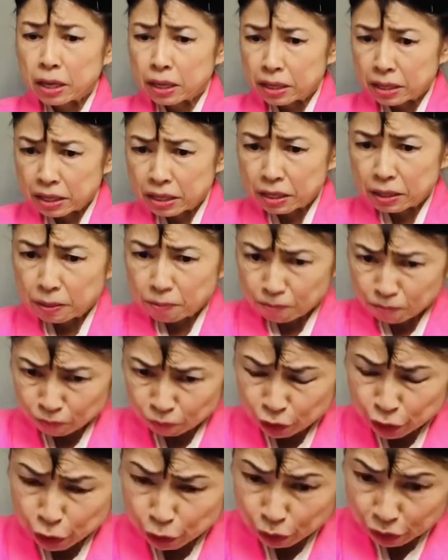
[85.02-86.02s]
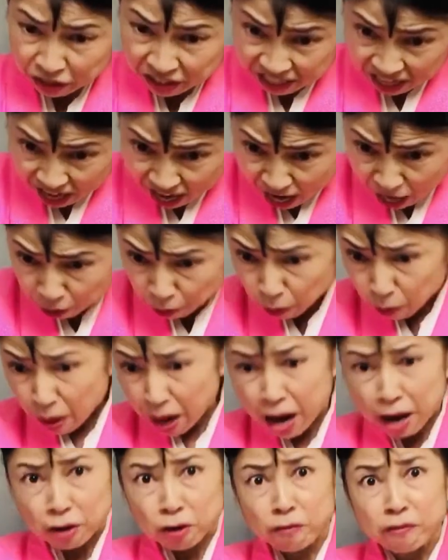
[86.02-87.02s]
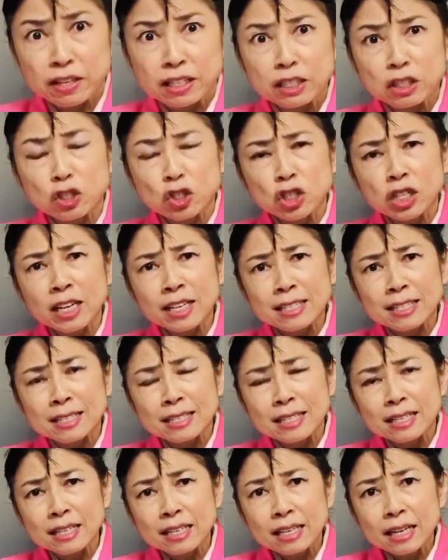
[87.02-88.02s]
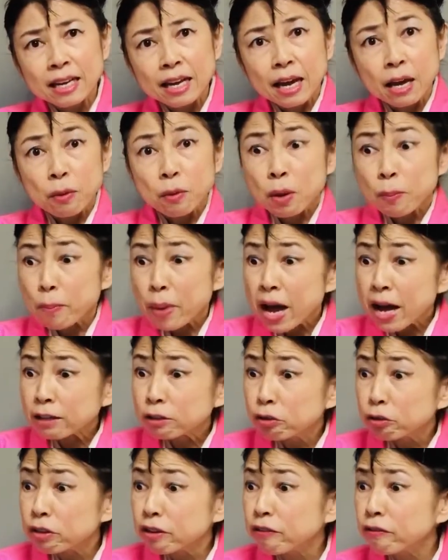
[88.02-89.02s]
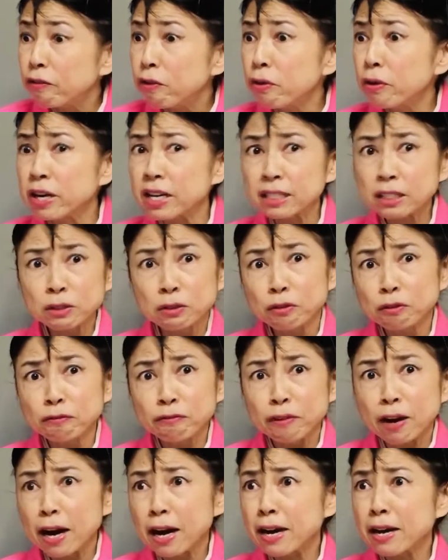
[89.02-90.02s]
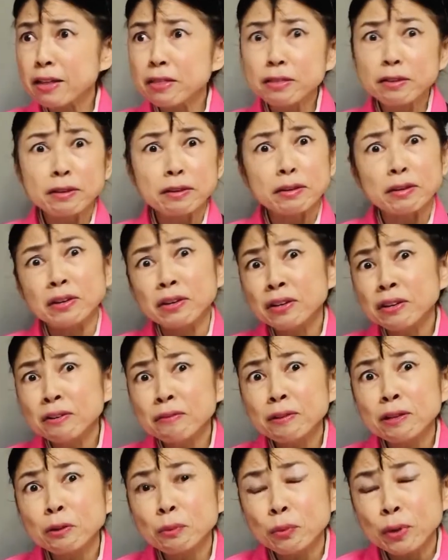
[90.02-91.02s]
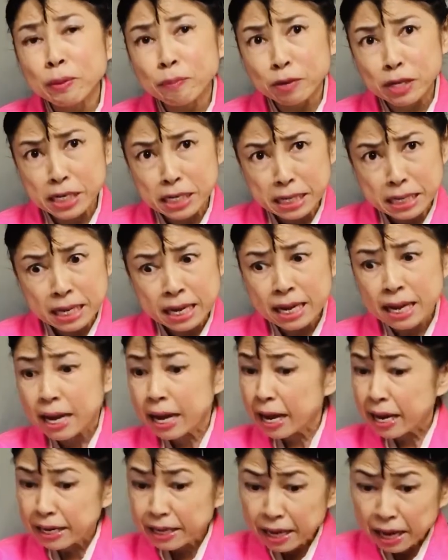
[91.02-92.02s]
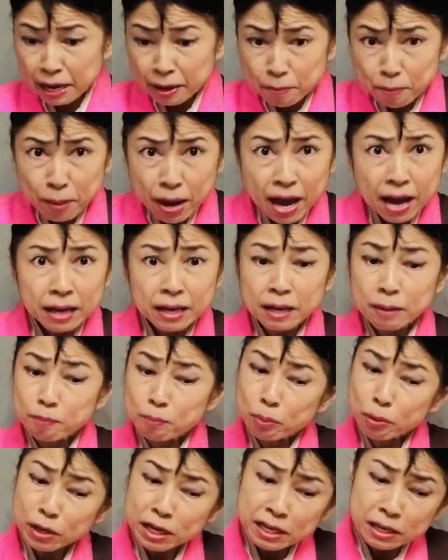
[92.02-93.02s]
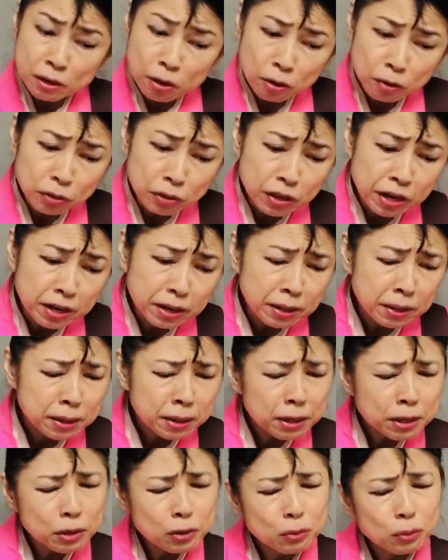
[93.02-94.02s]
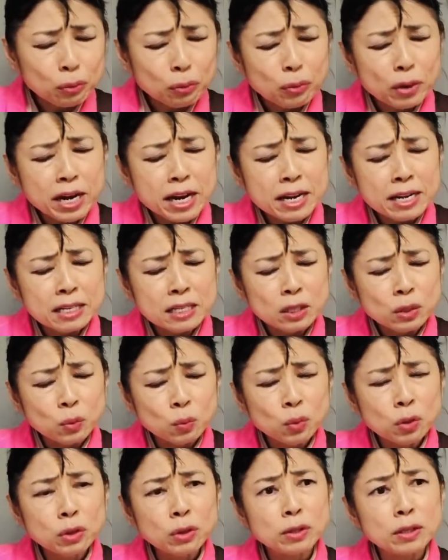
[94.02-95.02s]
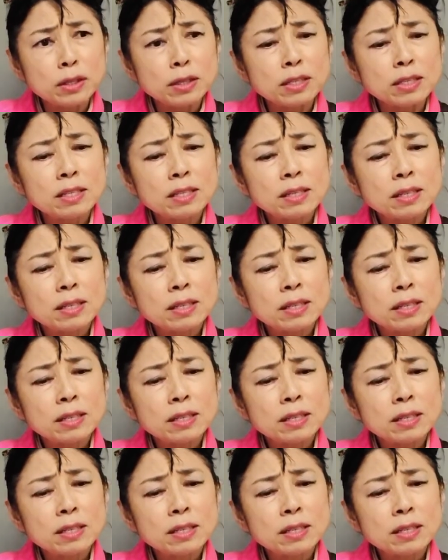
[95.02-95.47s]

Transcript: he took the arrow out of its chest and went back to the forest to find the herbal remedy and came back and put it on the crane's wound.